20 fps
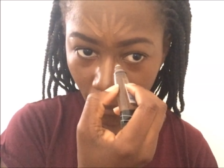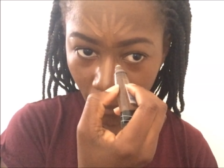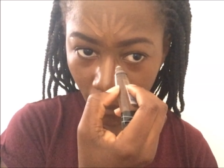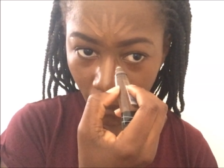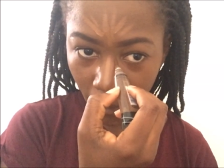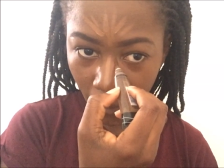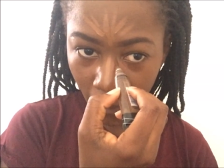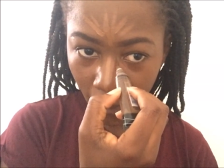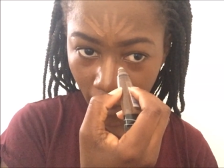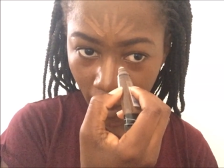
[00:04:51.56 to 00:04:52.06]

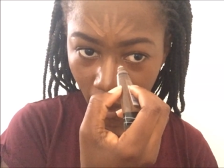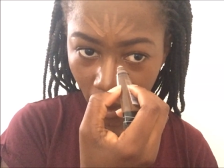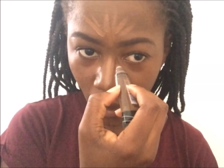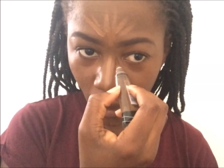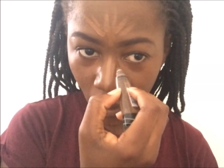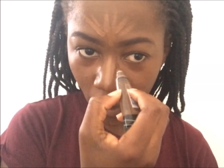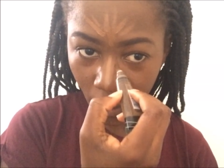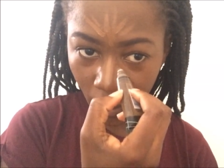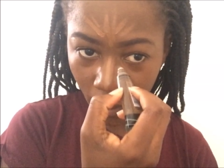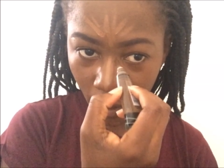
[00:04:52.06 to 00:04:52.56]
Oh my
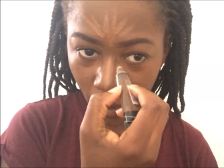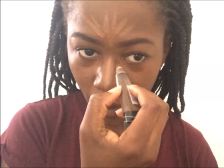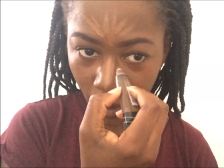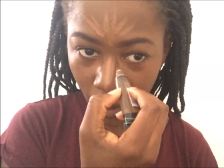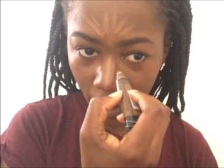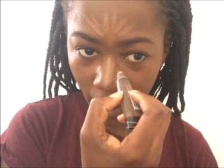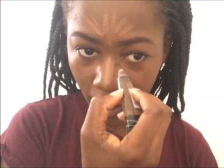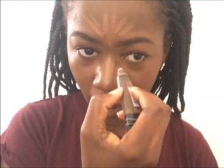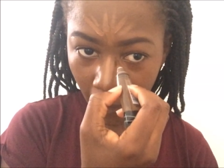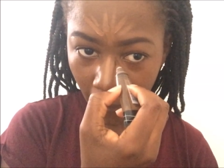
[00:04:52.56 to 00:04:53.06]

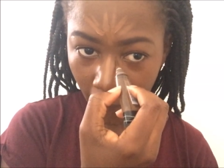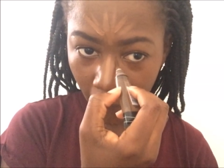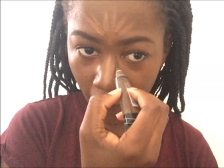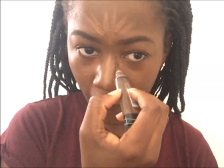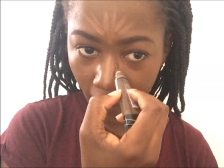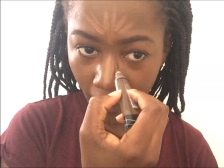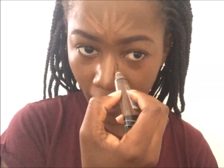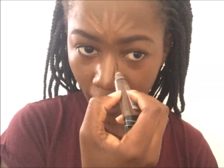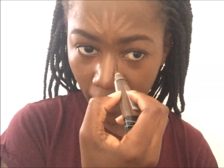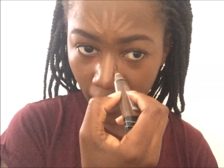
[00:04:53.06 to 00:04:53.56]
god, I
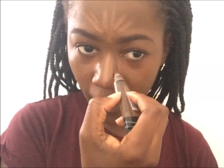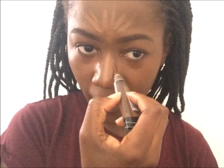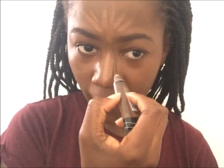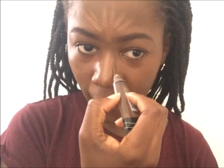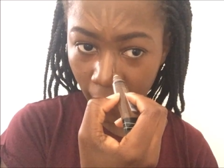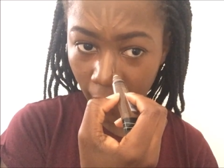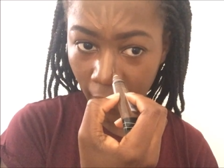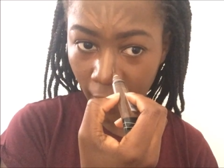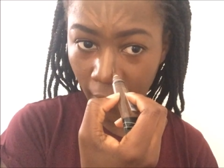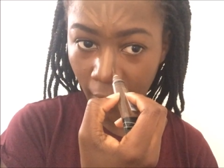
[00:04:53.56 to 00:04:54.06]
suck
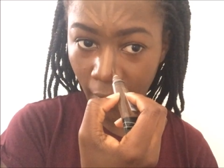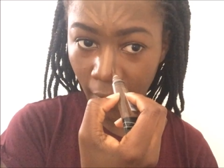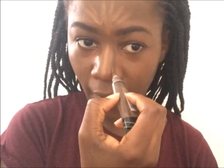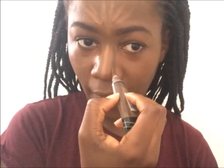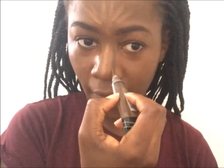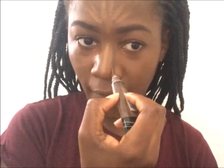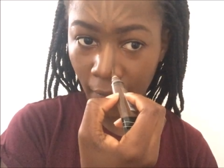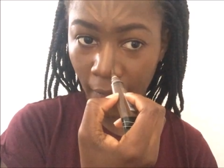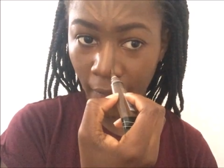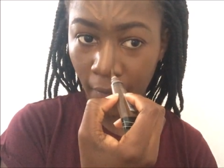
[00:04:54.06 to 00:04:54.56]
at
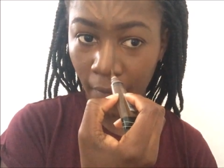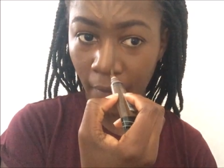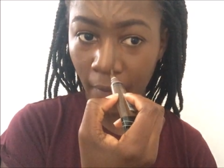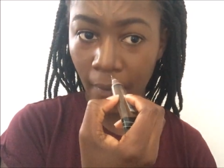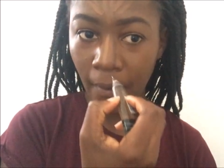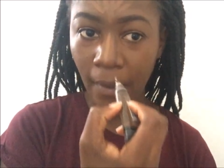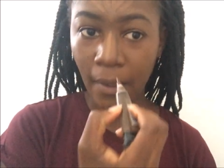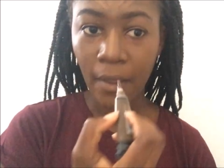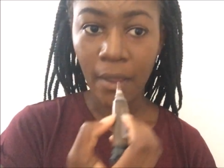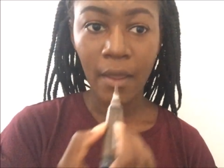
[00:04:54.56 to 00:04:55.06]
this.
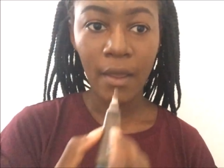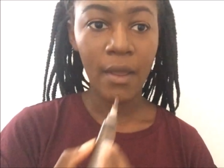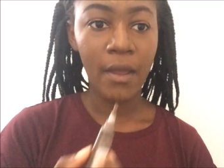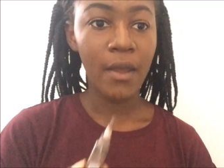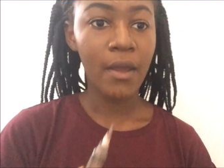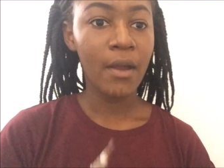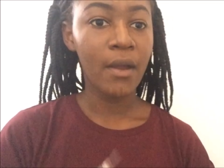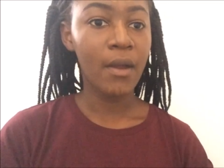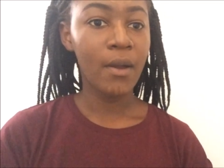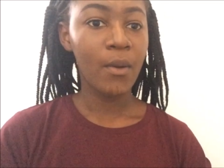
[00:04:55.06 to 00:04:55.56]

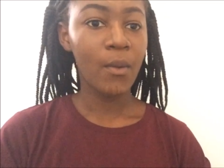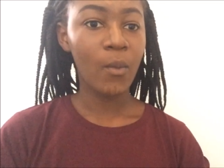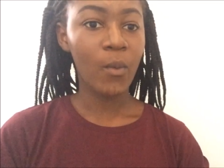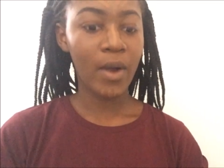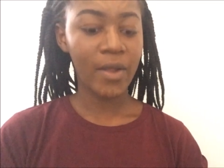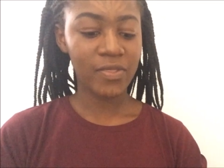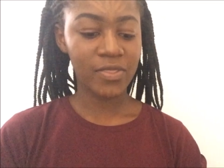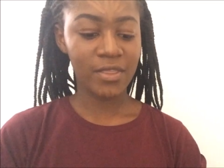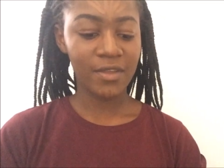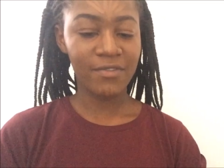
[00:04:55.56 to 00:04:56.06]

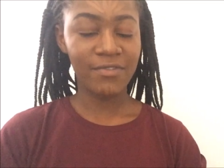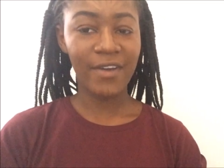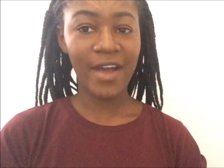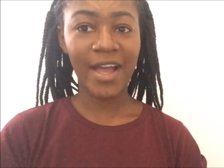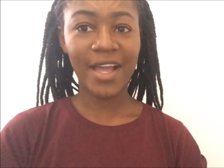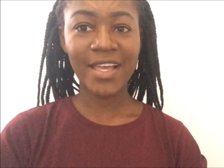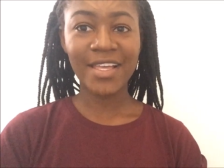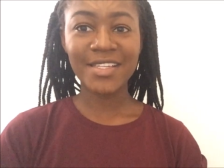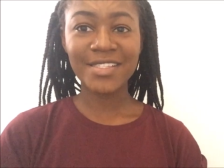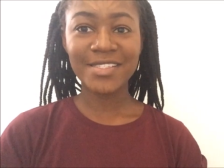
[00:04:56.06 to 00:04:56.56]
What the
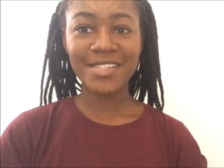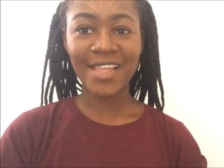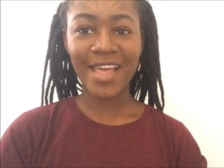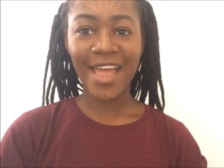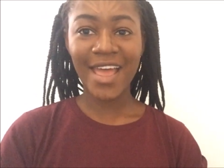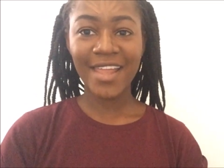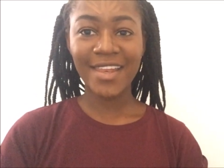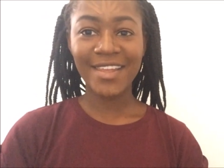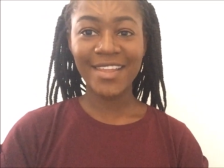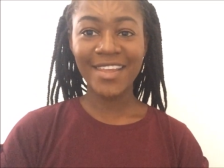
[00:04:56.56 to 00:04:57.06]
fuck is
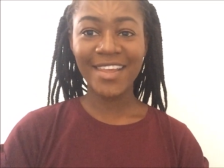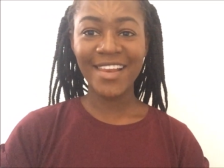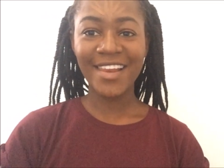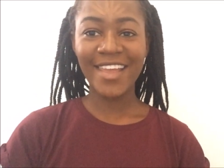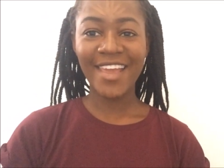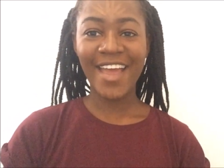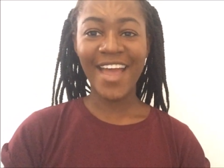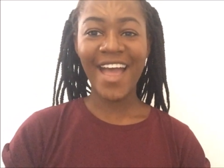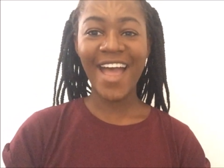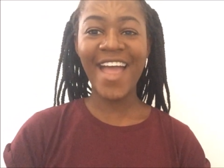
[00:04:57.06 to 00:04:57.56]
that,
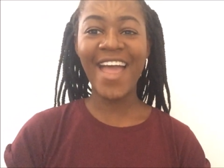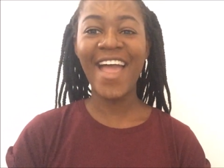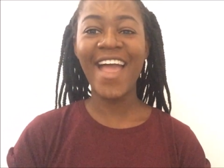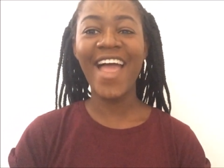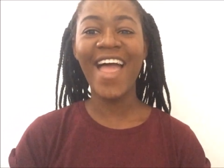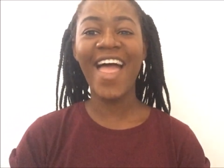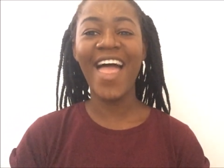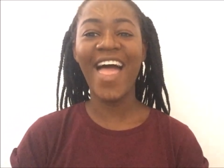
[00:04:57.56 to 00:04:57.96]
Hilya?